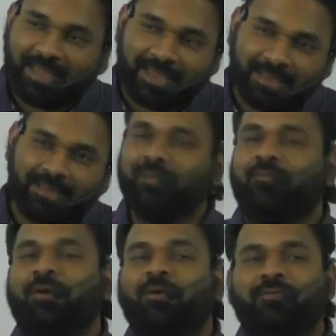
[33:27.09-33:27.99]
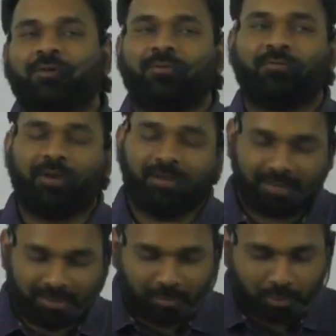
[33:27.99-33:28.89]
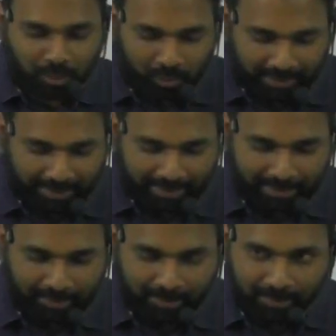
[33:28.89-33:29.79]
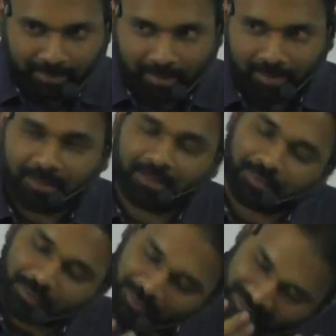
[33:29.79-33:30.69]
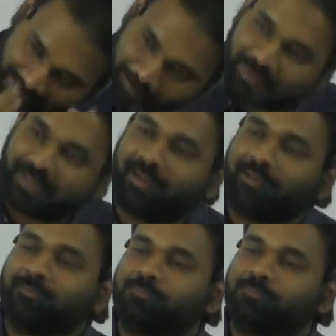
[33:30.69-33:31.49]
Daily one of our friend, he used to read it and he used to sleep in that.